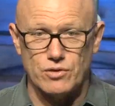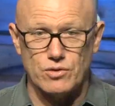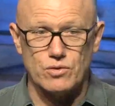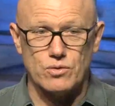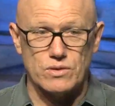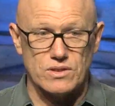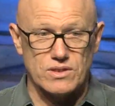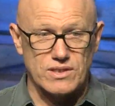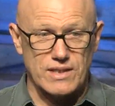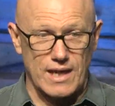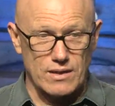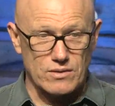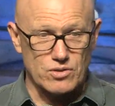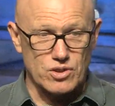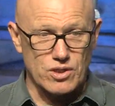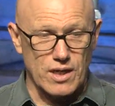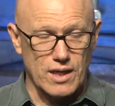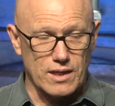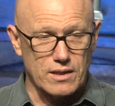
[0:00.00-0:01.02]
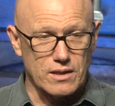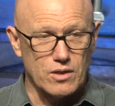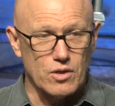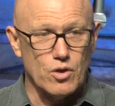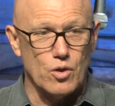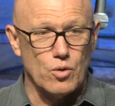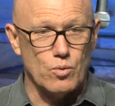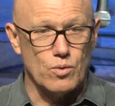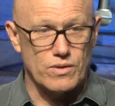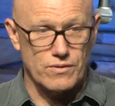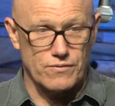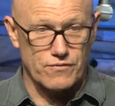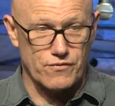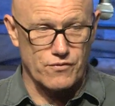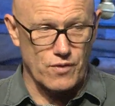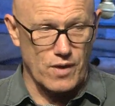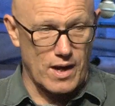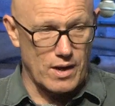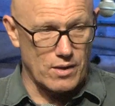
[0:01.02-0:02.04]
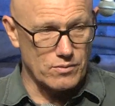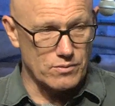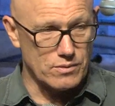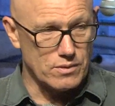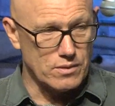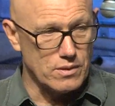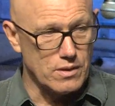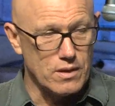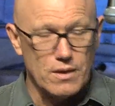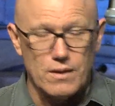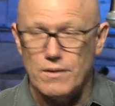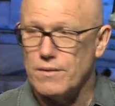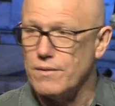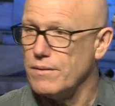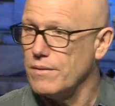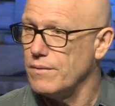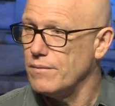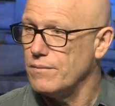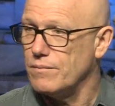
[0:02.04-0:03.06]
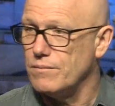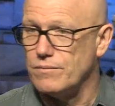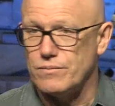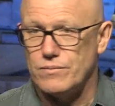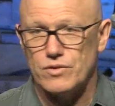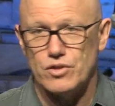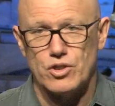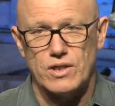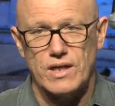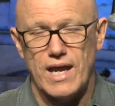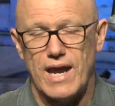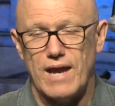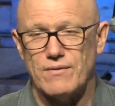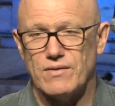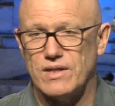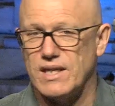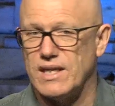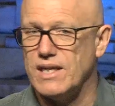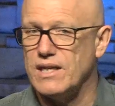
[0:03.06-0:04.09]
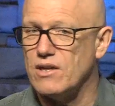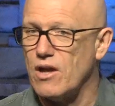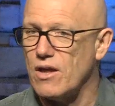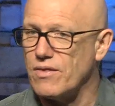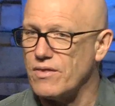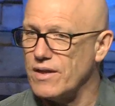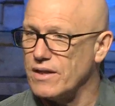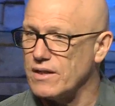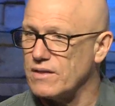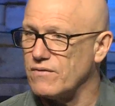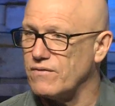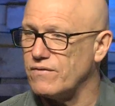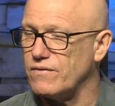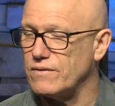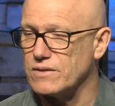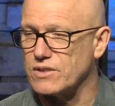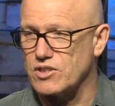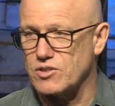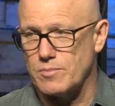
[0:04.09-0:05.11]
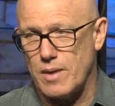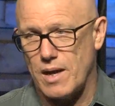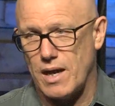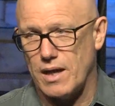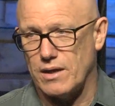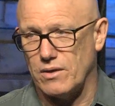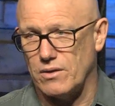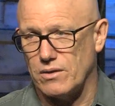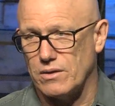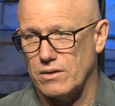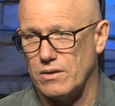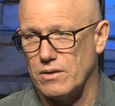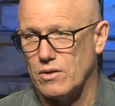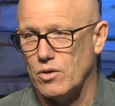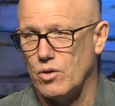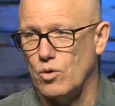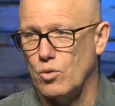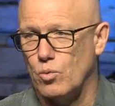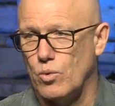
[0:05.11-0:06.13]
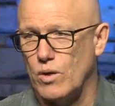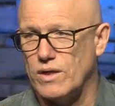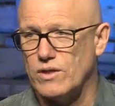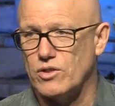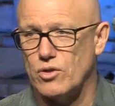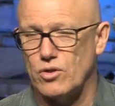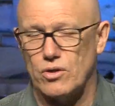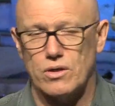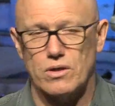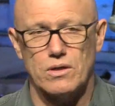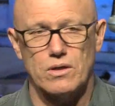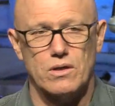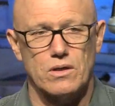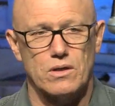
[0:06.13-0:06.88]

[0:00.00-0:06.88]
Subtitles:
you're doing sound check with a frown, you're going to have an inauthentic smile when you're